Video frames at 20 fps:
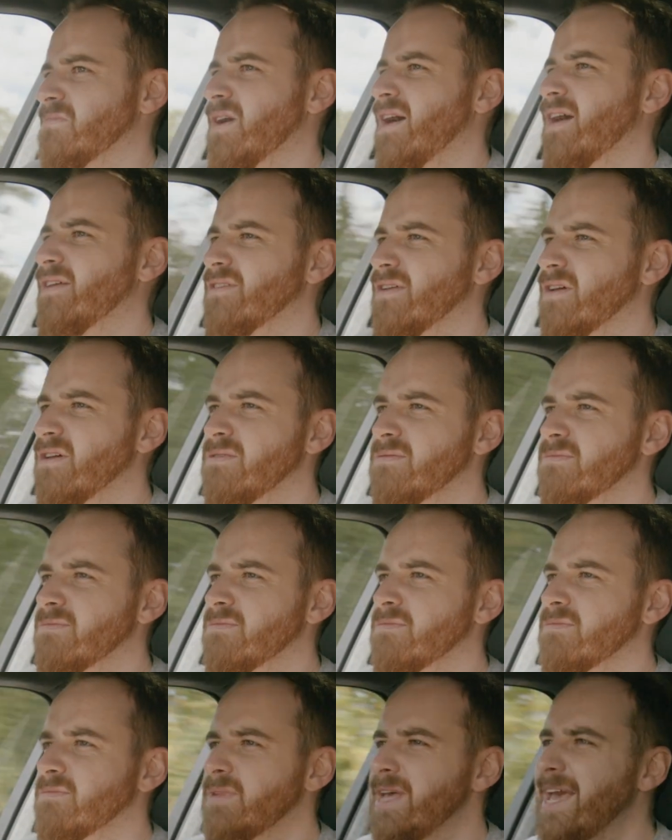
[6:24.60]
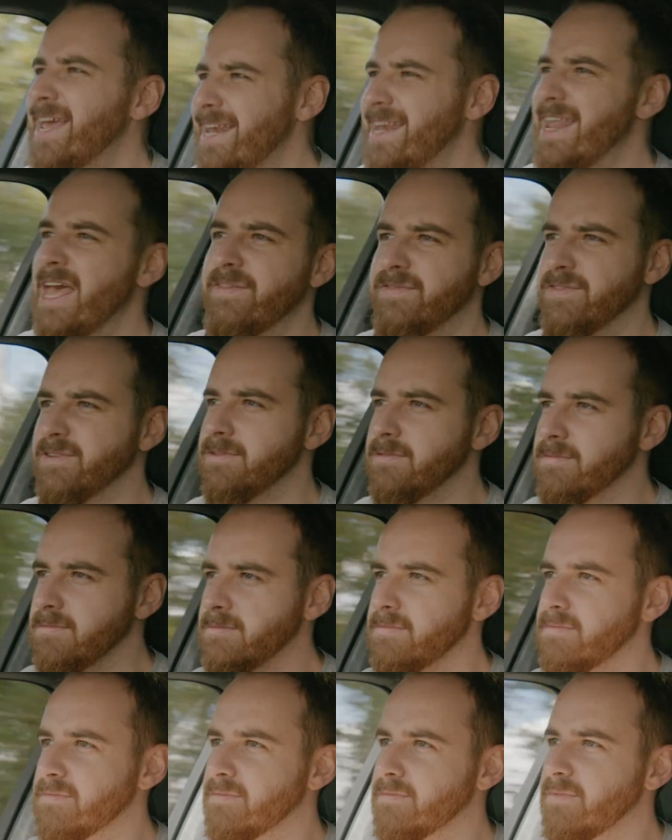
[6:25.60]
I don't know, 11
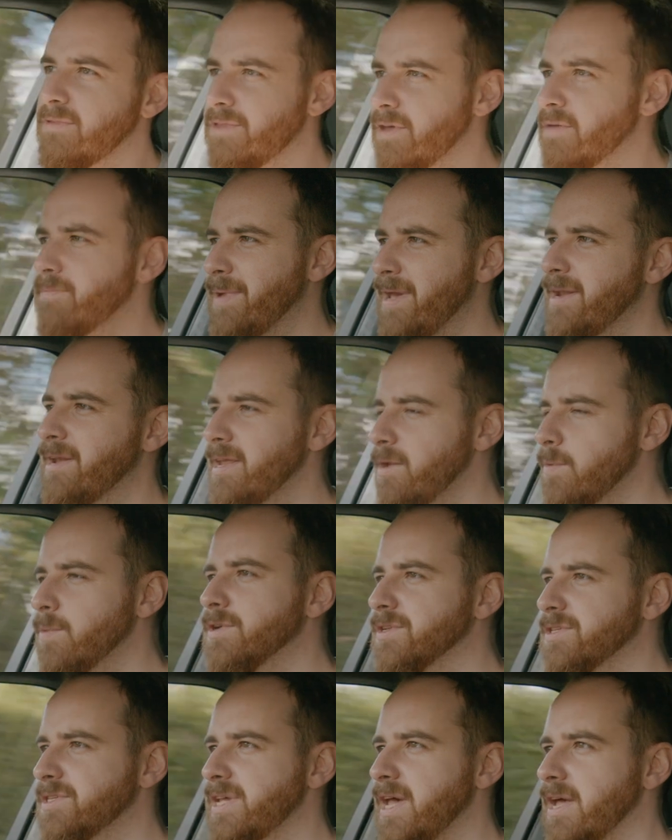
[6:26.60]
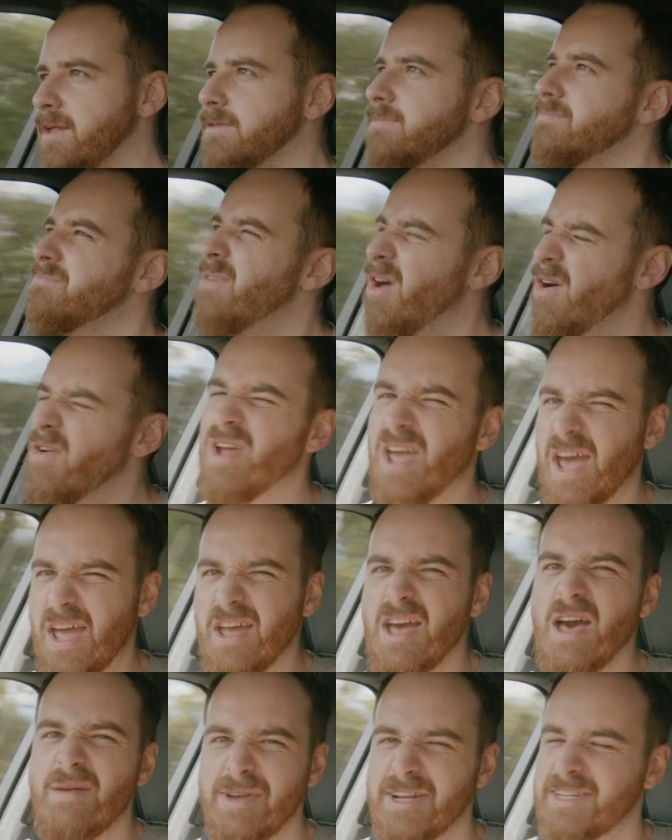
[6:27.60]
that Bentley will sell. Okay,
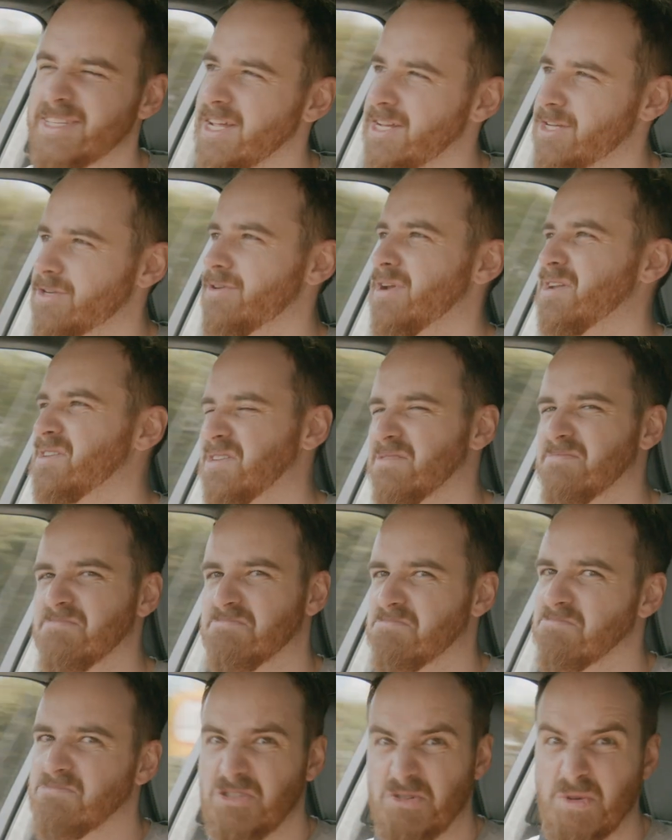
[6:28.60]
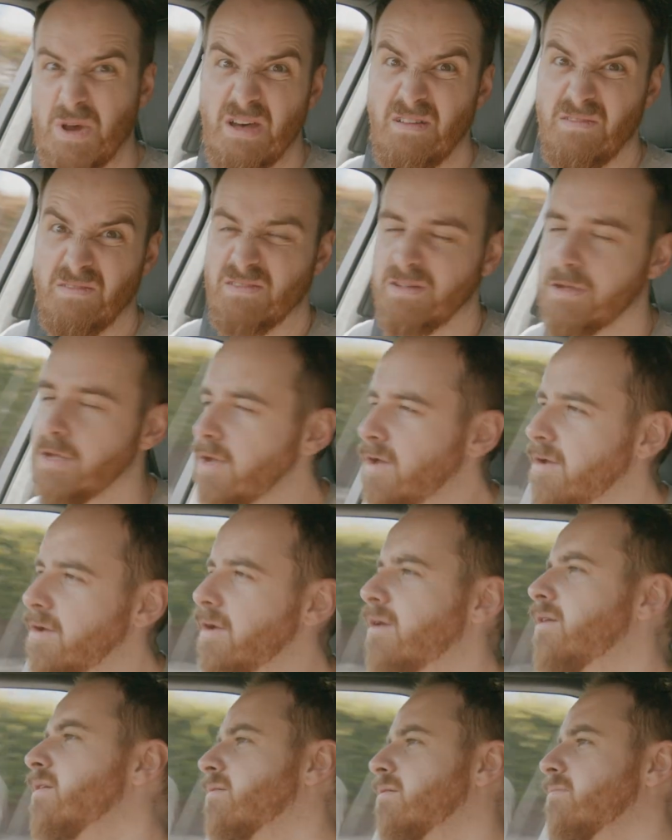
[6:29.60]
I'm exaggerating. 12
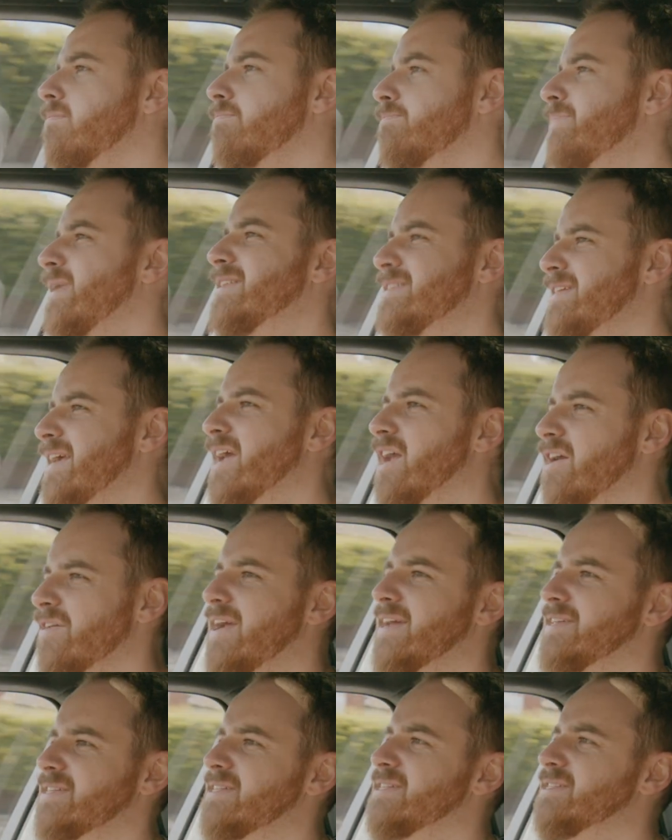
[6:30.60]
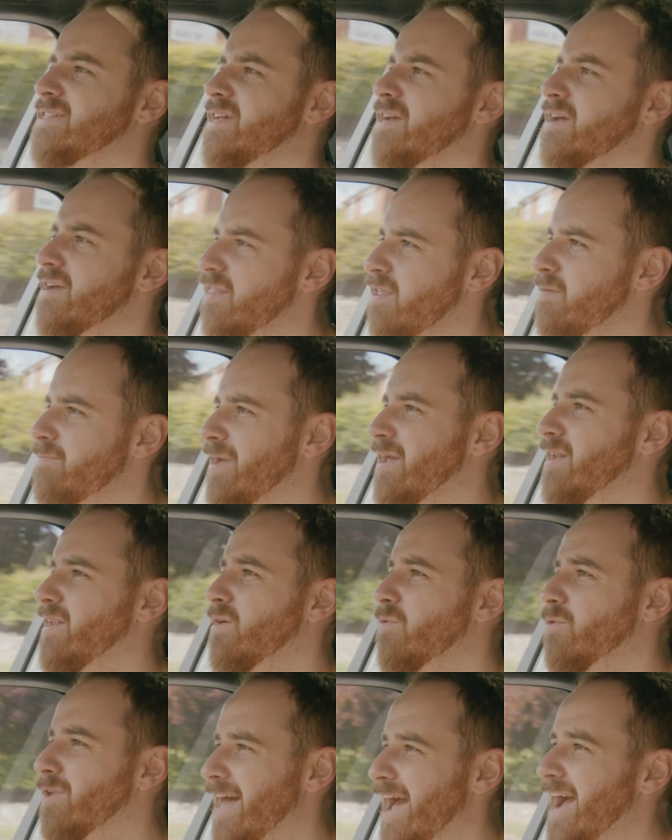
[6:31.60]
Bentayga S's that
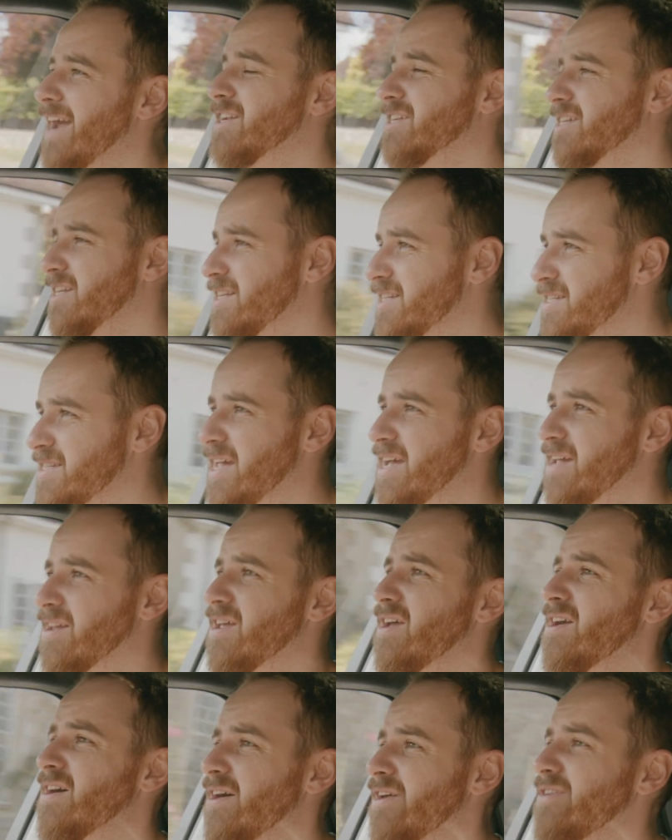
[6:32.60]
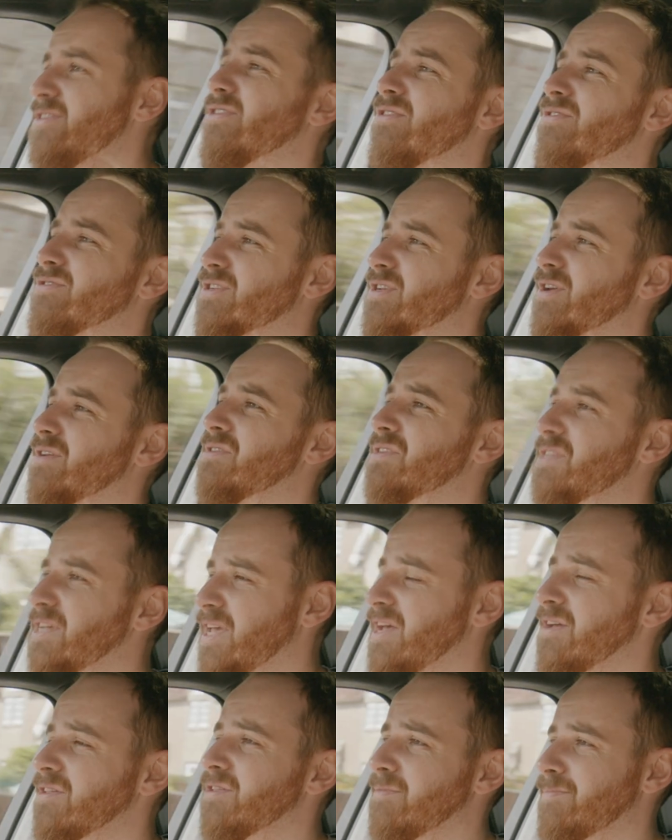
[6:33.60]
Bentley will actually sell are not going to
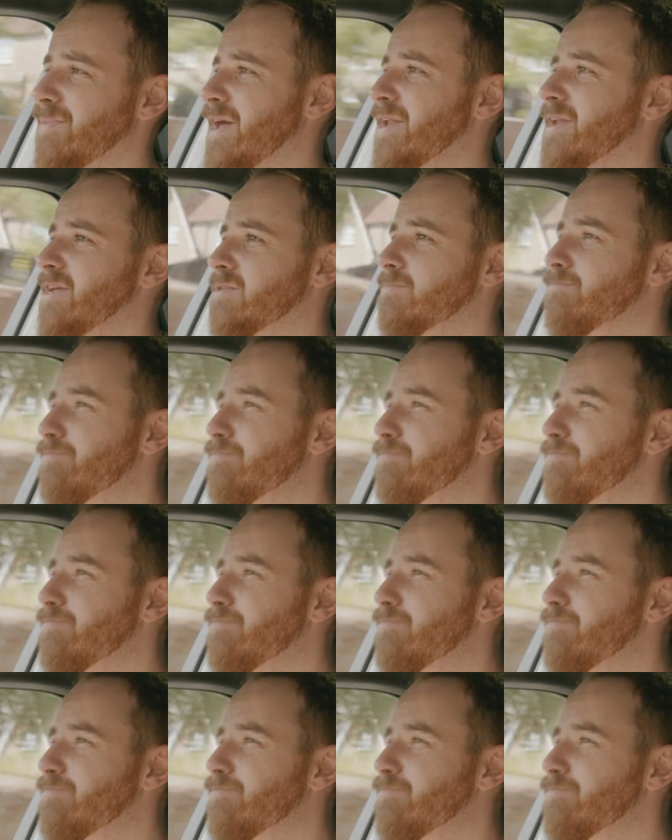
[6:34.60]
kill the planet,